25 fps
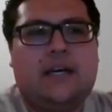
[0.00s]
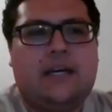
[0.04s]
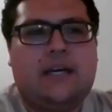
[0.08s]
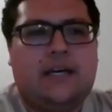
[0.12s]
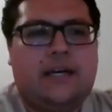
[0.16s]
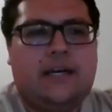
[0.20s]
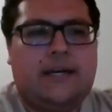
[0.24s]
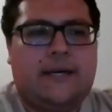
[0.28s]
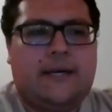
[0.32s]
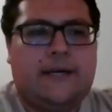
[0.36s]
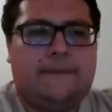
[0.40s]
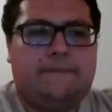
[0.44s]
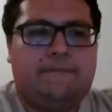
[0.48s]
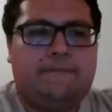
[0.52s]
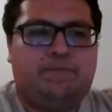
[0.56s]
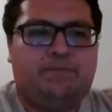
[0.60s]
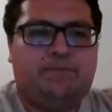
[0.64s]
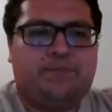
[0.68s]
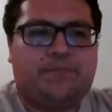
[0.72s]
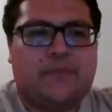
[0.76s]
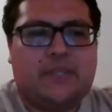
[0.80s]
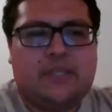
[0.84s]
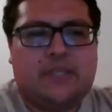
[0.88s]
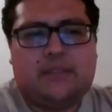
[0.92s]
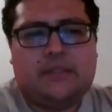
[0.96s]
Um,
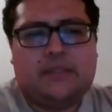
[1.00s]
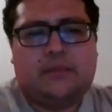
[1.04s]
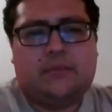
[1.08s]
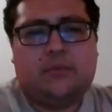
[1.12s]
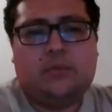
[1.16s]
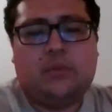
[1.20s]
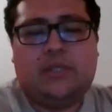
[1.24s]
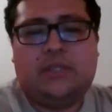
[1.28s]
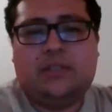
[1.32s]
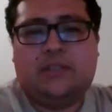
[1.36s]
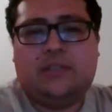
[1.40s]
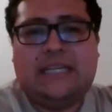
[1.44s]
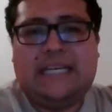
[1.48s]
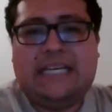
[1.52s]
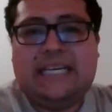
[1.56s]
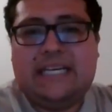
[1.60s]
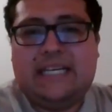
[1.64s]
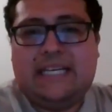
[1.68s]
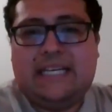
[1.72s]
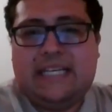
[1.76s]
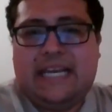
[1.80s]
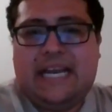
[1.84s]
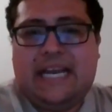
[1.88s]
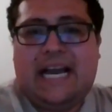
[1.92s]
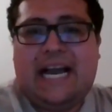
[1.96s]
well,
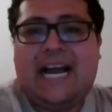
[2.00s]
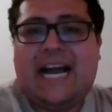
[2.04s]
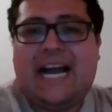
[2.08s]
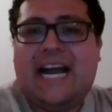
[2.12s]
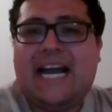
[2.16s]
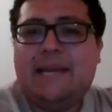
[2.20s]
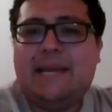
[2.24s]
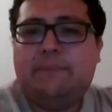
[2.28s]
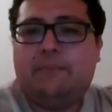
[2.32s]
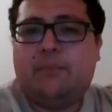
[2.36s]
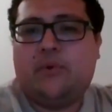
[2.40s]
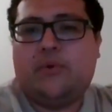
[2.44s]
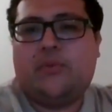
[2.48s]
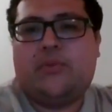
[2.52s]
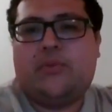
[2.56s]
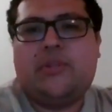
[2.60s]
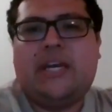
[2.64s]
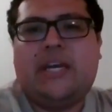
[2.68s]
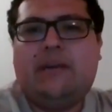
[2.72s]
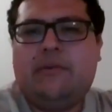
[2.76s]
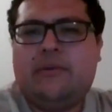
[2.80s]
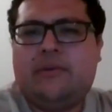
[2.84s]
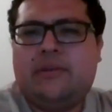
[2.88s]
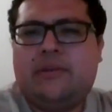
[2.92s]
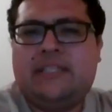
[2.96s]

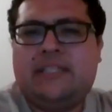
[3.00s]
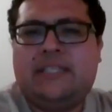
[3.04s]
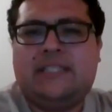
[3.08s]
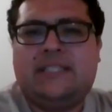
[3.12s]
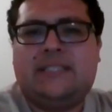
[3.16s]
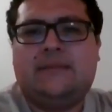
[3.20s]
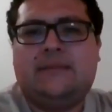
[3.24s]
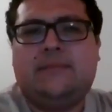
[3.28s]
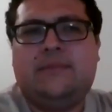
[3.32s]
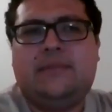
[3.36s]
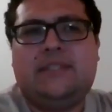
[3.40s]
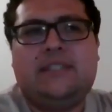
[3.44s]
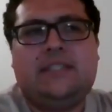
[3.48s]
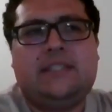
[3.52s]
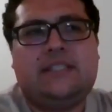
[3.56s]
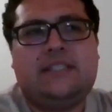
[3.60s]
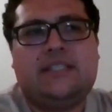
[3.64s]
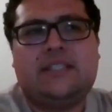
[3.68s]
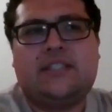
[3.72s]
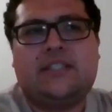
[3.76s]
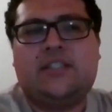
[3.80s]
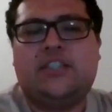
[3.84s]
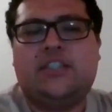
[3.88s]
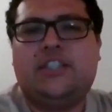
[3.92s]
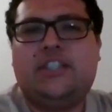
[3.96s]
hypothyroidism is a
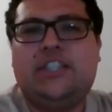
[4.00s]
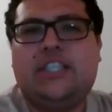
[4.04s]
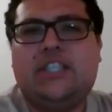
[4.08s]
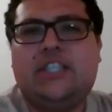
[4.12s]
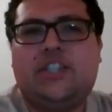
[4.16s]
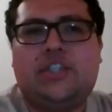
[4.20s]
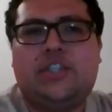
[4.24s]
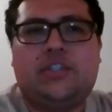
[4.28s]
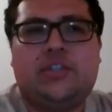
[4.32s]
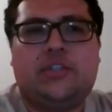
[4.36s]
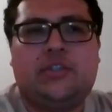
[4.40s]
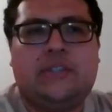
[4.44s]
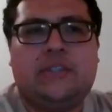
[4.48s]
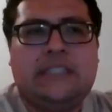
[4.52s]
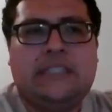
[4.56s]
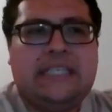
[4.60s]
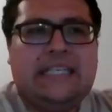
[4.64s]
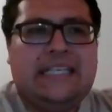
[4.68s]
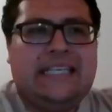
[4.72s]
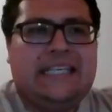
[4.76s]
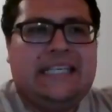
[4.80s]
condition